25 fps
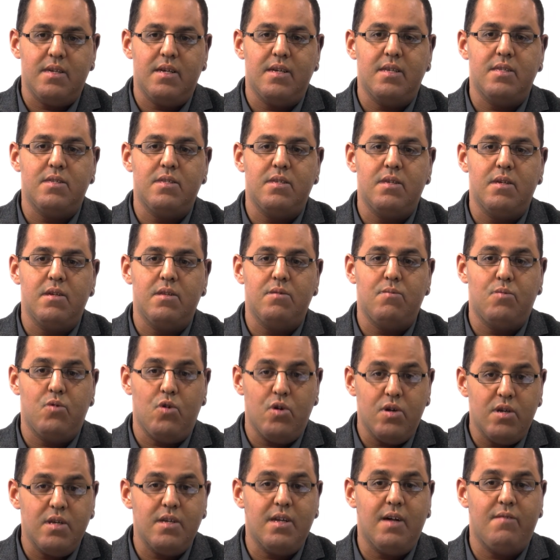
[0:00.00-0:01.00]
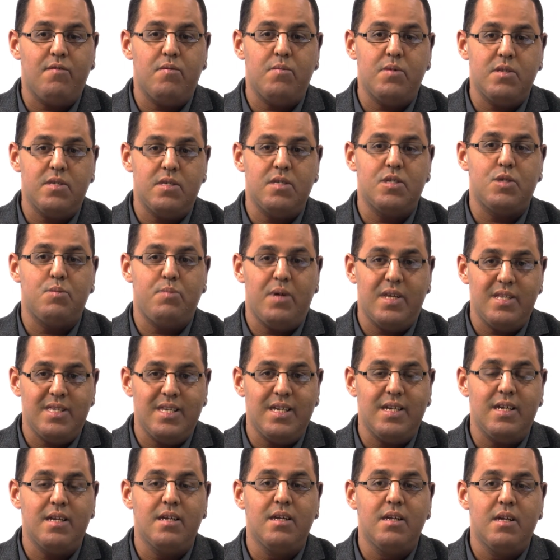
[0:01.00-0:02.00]
that the Moroccan government is
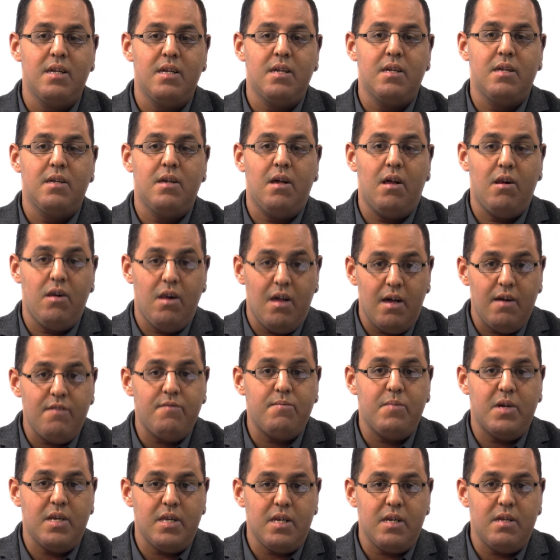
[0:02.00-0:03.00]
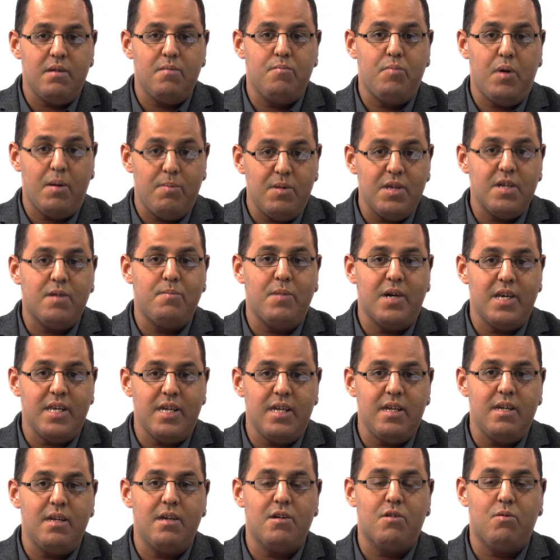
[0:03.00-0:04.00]
spending a lot of money, public
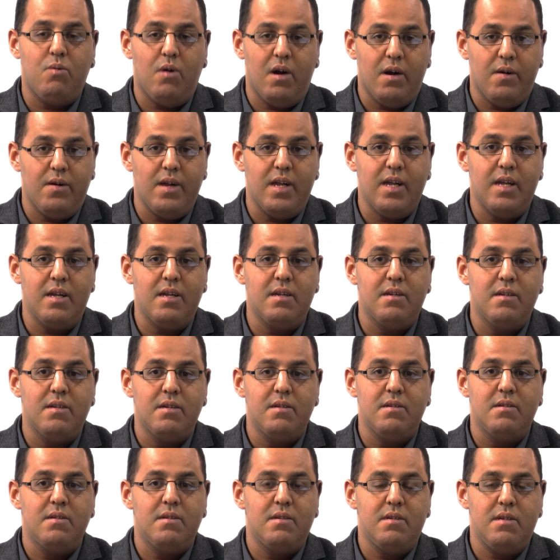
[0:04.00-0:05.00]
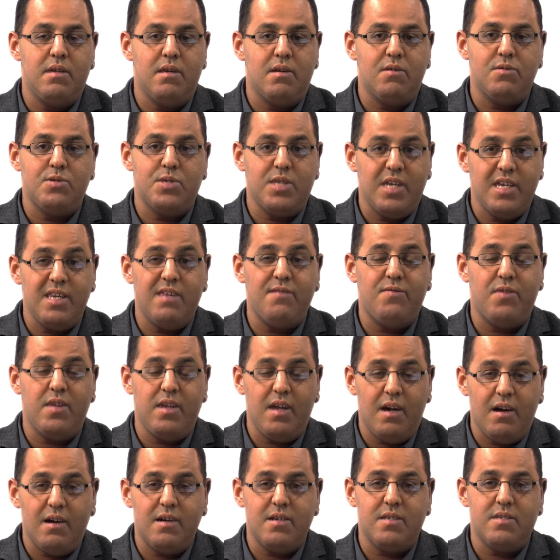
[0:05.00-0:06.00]
money, acquiring, you know,
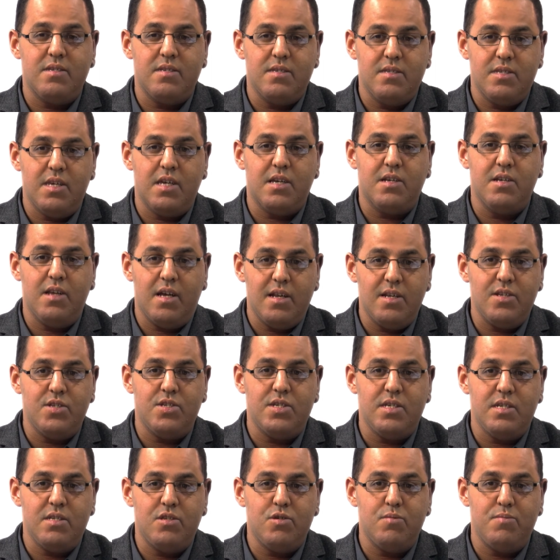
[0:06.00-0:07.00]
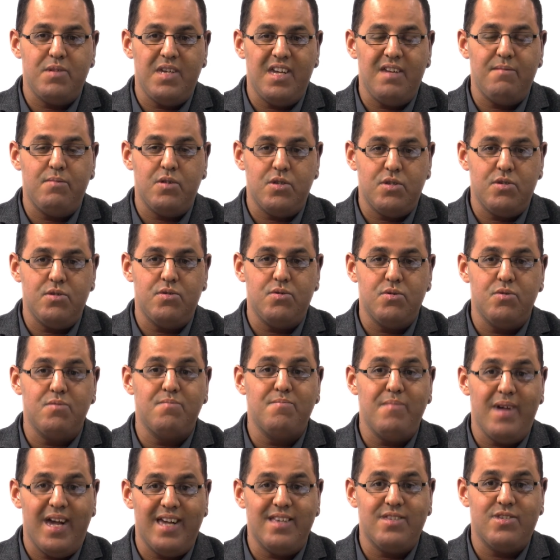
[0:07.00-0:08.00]
state-of-the-art technology to be able to do
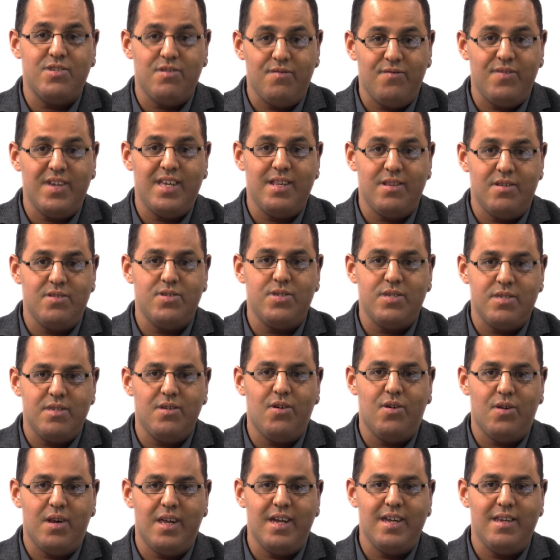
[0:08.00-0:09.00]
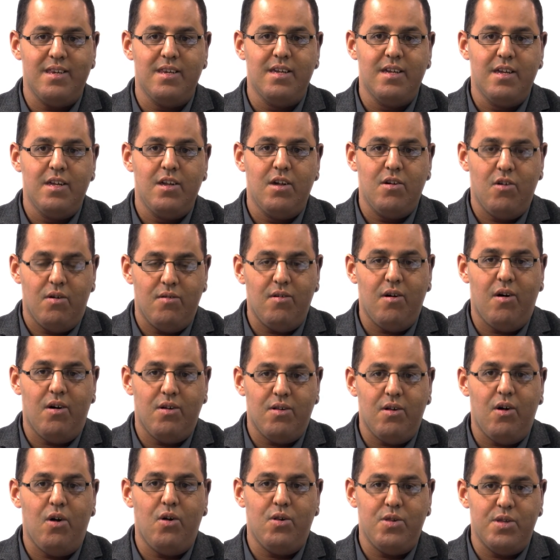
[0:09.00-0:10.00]
mass surveillance online
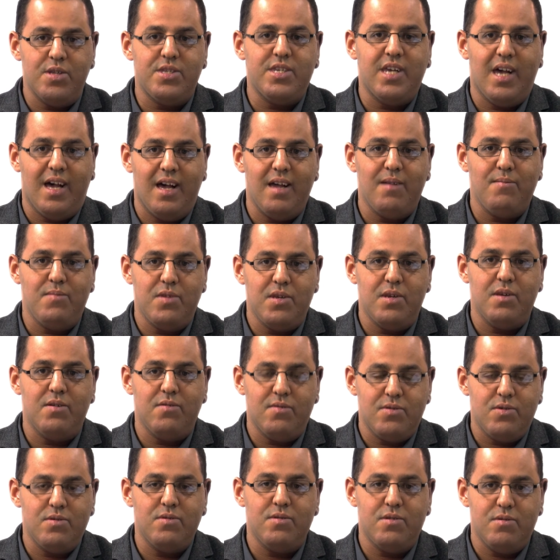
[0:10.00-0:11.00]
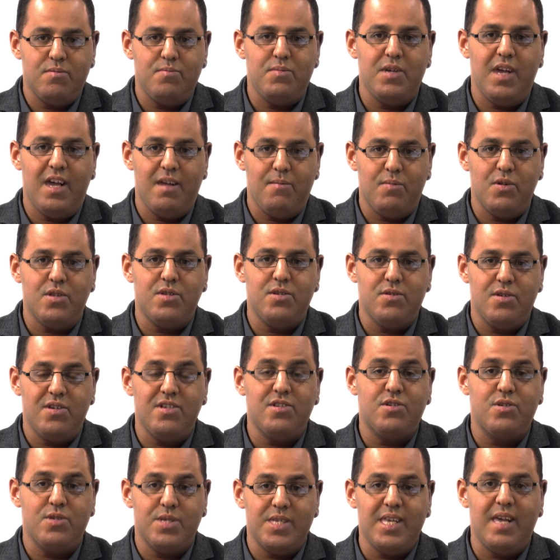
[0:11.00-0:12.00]
all the time, you know, to be able to
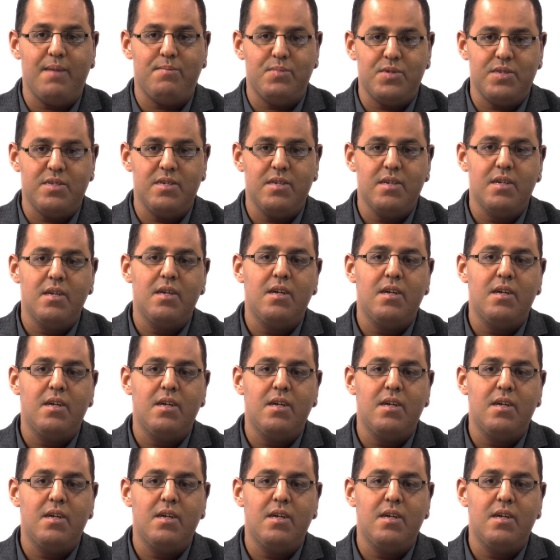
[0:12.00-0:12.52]
intercept